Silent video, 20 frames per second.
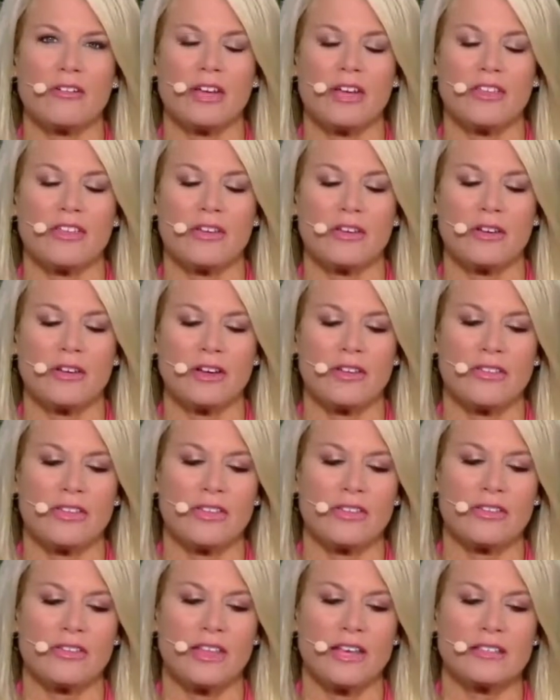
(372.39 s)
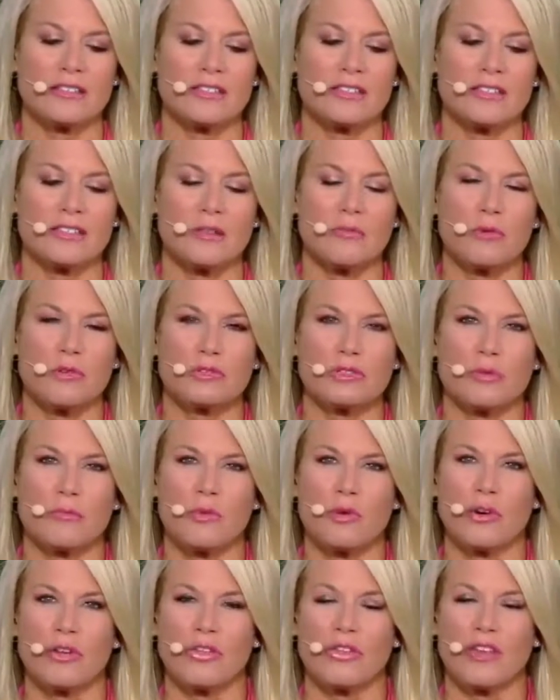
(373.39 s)
And I think that's the most
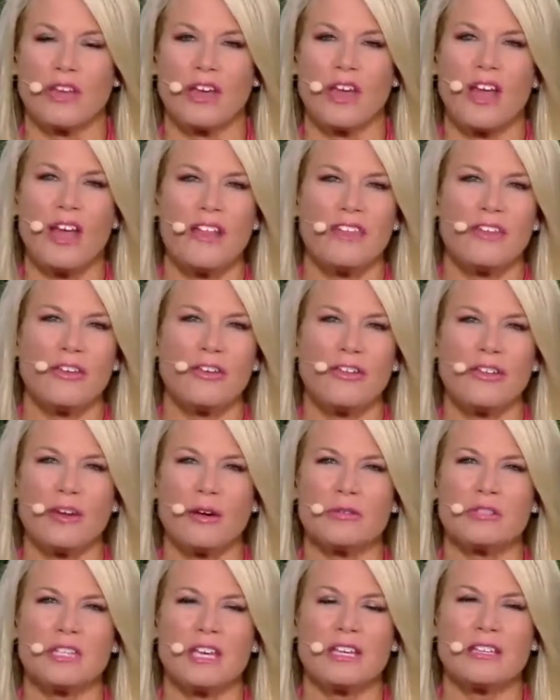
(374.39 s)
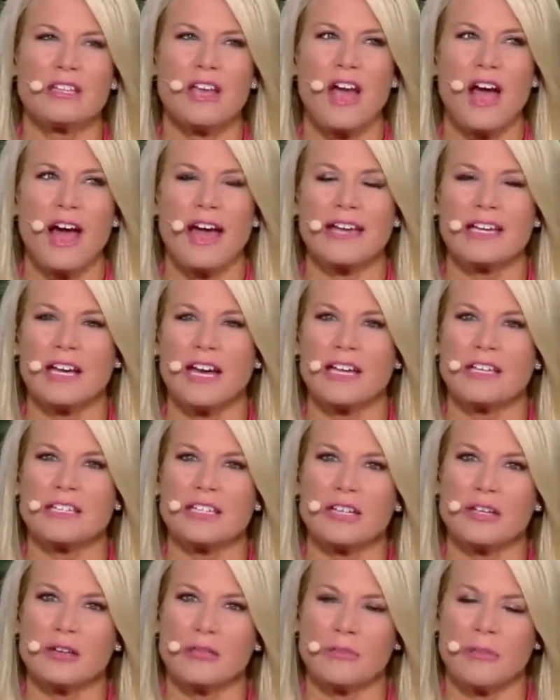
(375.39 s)
important thing. The other thing I would say is I
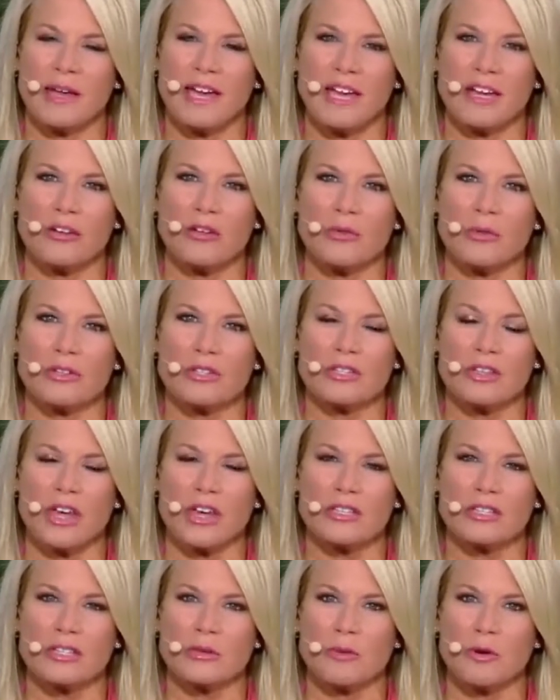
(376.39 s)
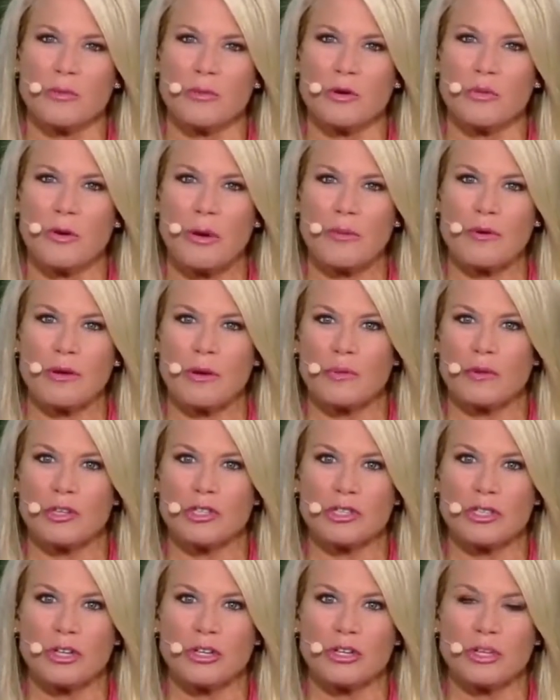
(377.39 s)
did a panel with suburban women. I'm going to
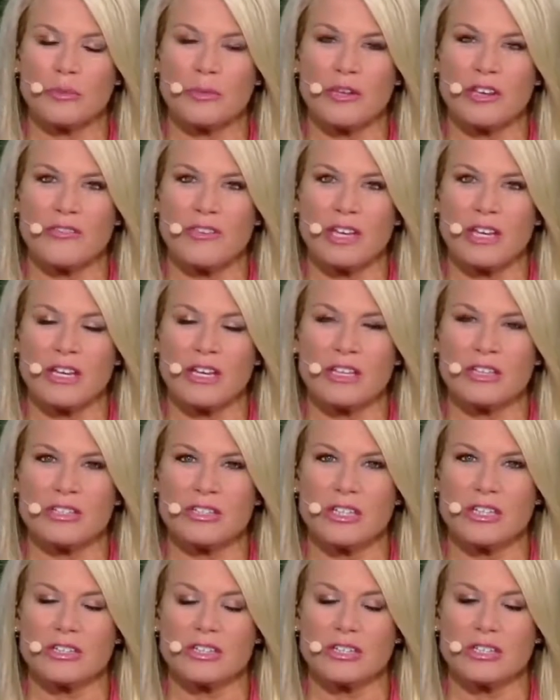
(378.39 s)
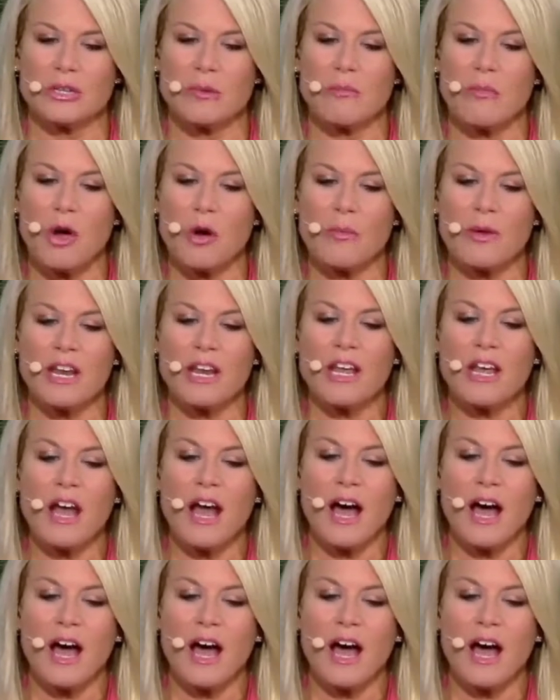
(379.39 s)
show you a little bit of it in just a moment.